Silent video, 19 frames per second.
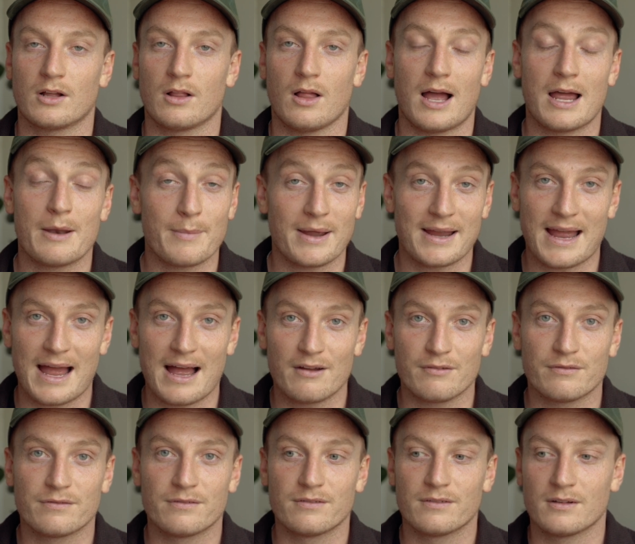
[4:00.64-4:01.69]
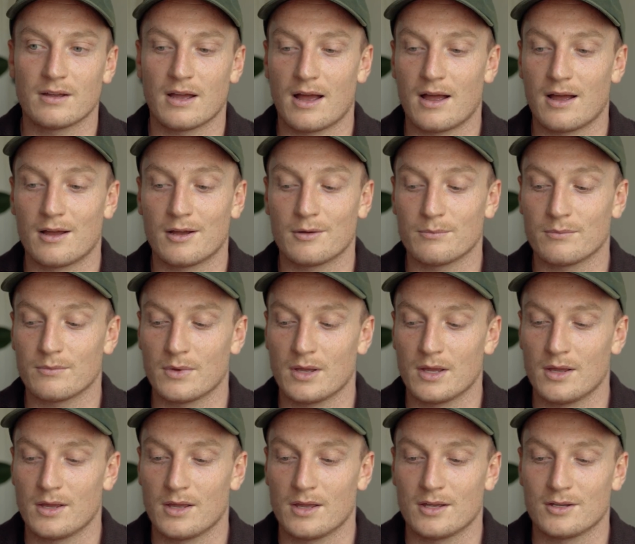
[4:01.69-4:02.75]
client may have.
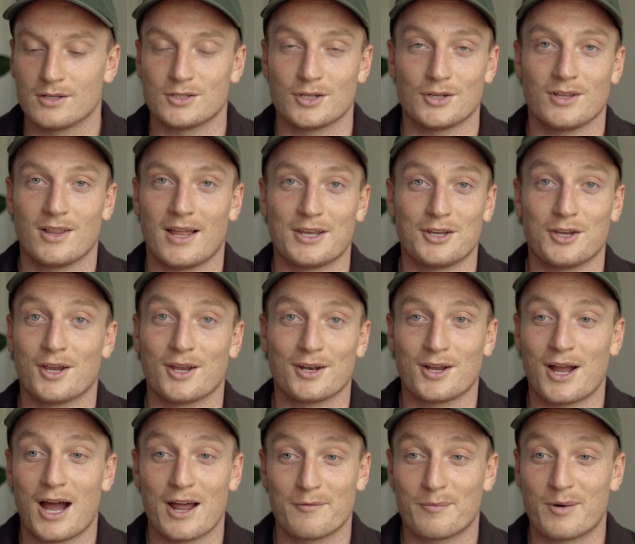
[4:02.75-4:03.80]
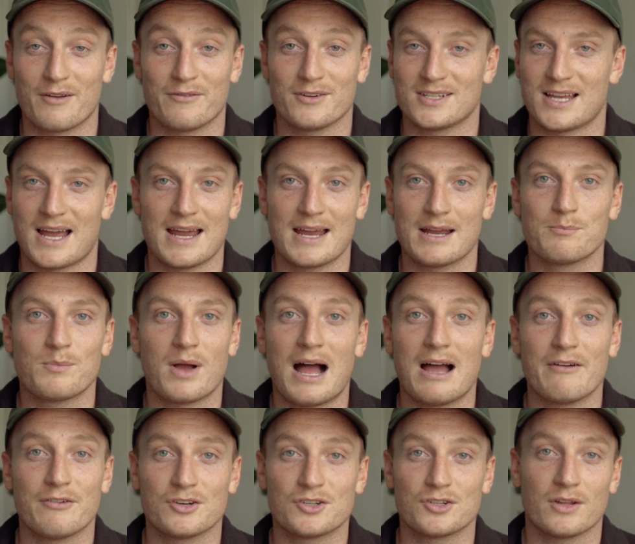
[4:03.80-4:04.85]
So you can kind of preface, hey, I
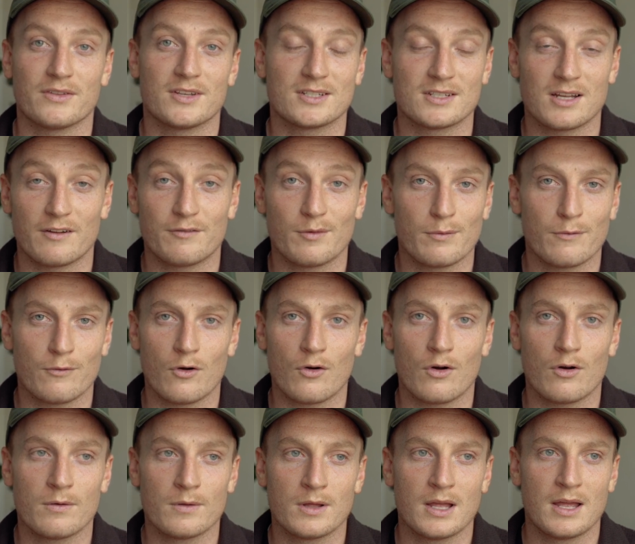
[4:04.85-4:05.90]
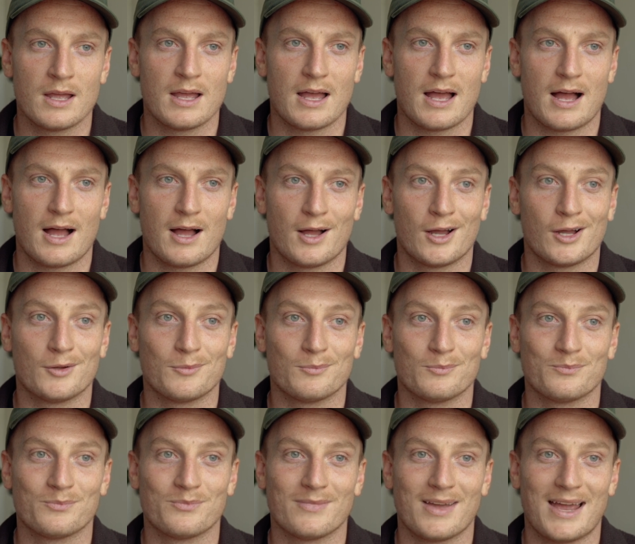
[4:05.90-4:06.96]
haven't shot this stuff before.
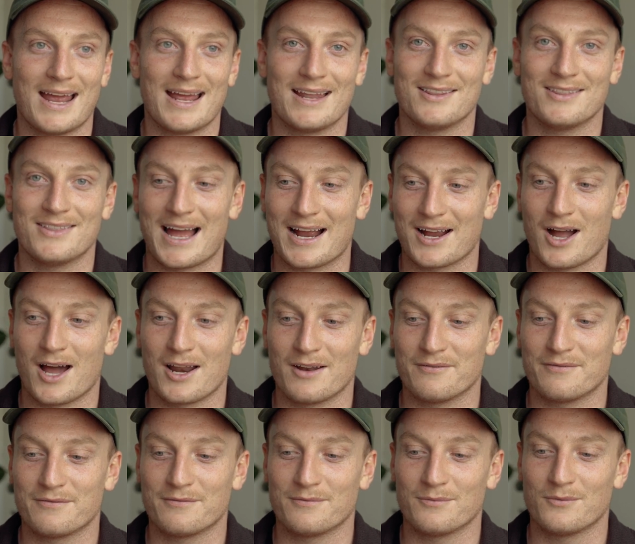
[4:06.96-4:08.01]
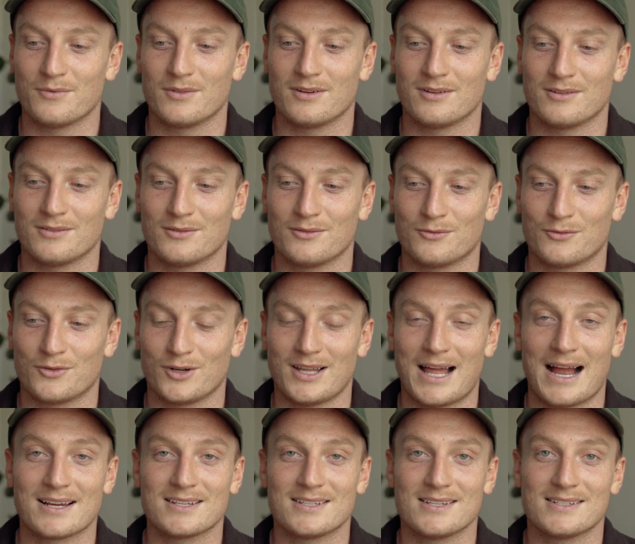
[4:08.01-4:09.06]
And that kind of
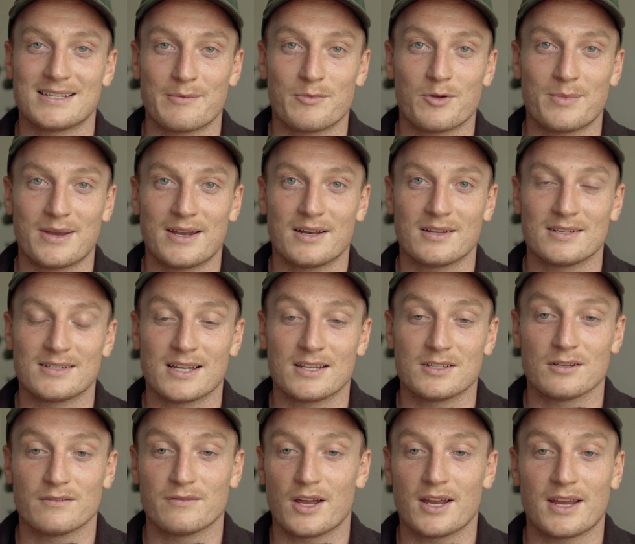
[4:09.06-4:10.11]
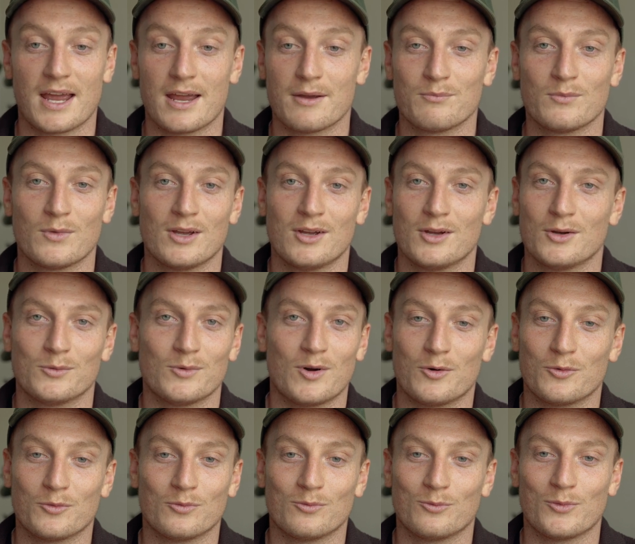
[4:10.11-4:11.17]
relaxes them a bit in a sense of, okay,
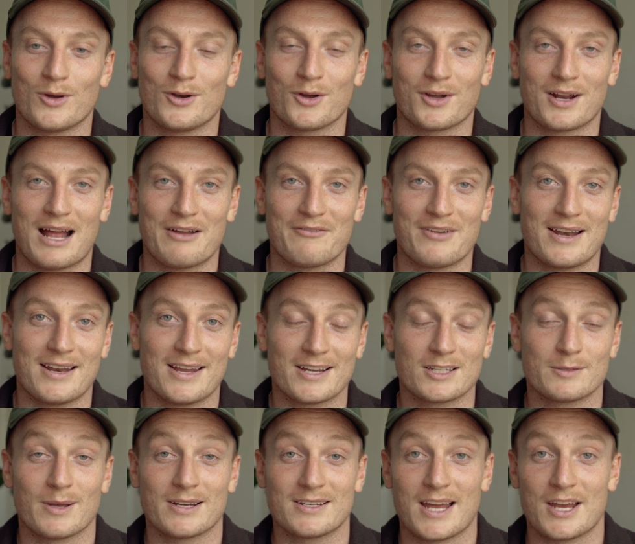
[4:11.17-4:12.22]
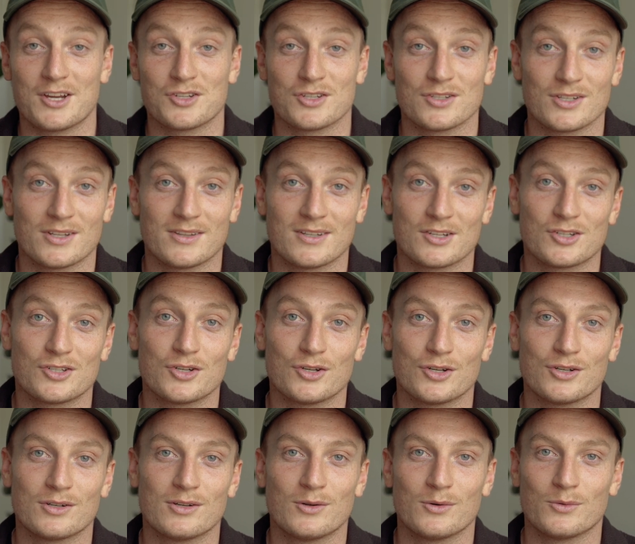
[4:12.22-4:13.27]
well, we're not going to have any expectations on this
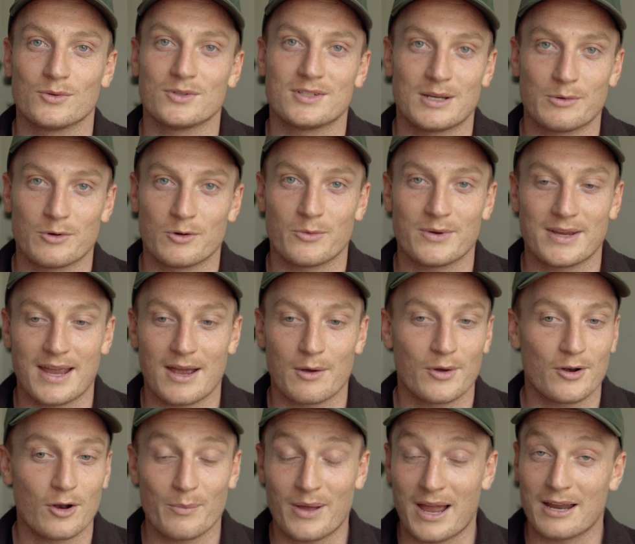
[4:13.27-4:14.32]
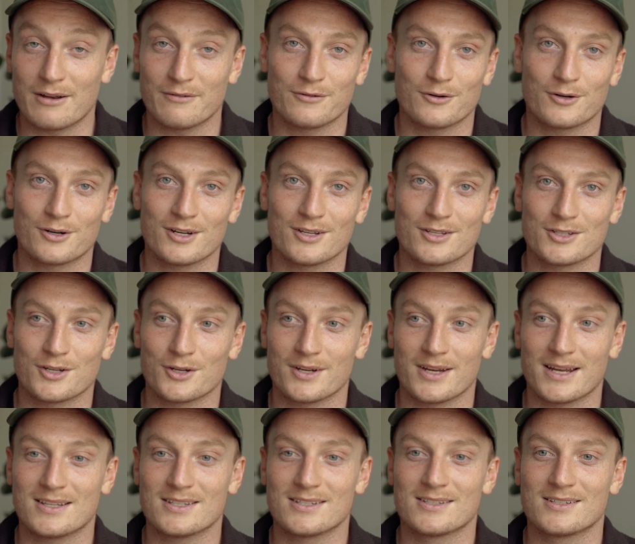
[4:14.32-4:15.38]
shoot. We'll see what we get. We're not paying for it. So
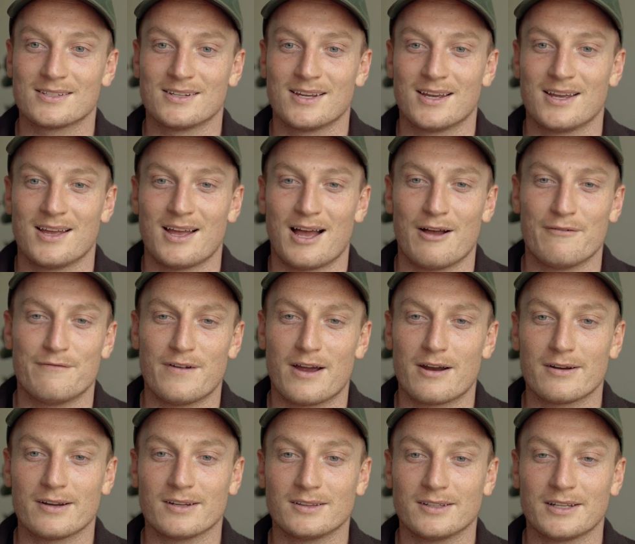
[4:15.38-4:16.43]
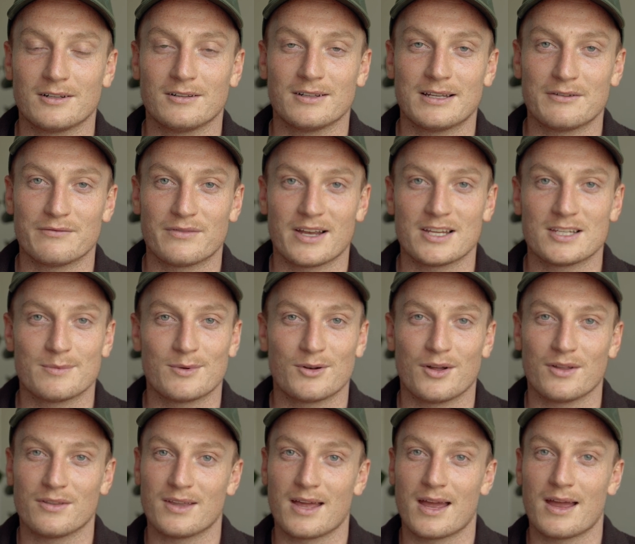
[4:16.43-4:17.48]
it's a very little investment
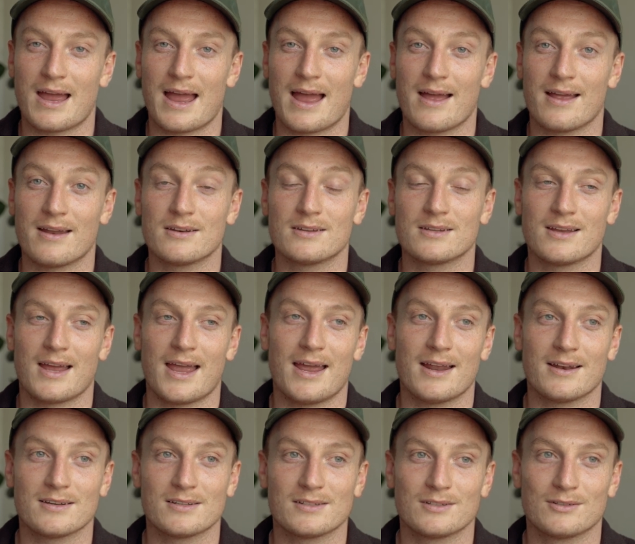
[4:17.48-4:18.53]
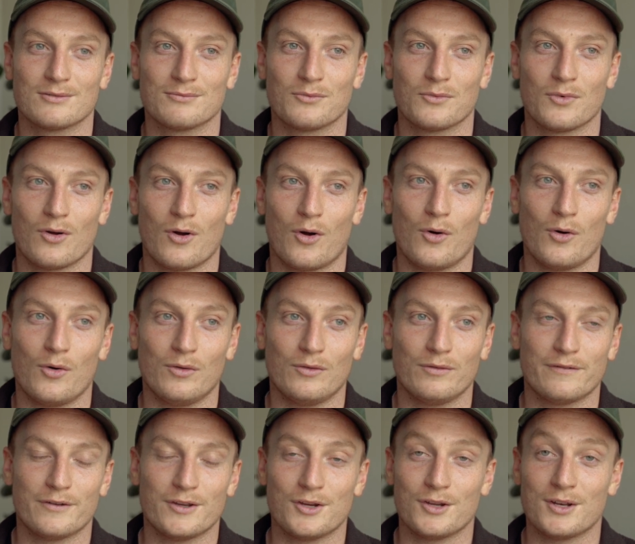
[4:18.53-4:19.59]
on their hand and all
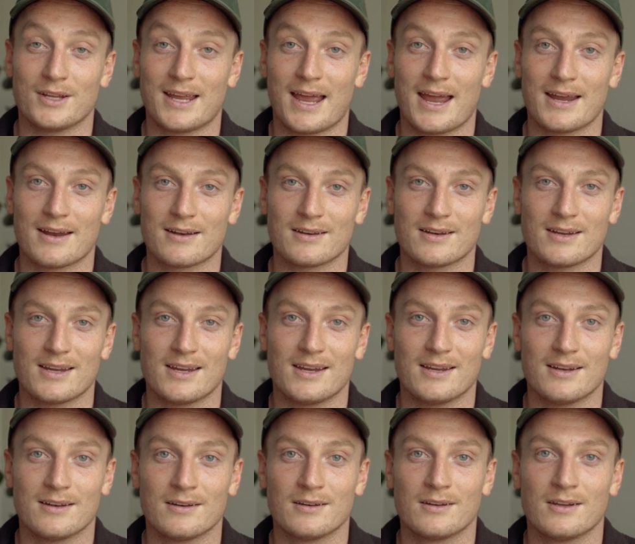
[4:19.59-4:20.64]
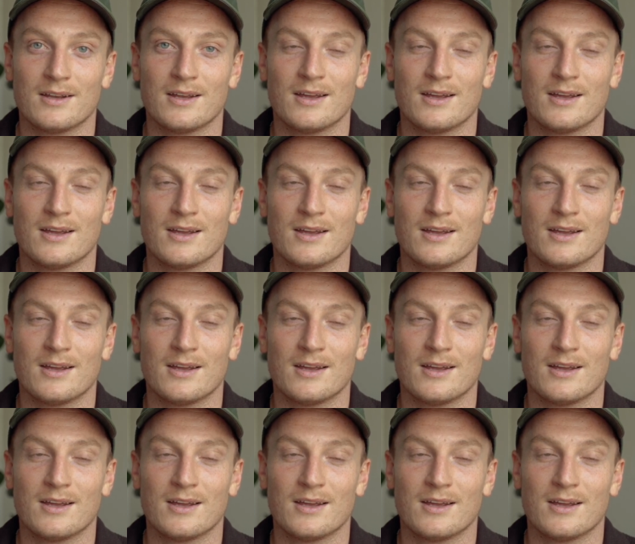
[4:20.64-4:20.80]
for you to gain in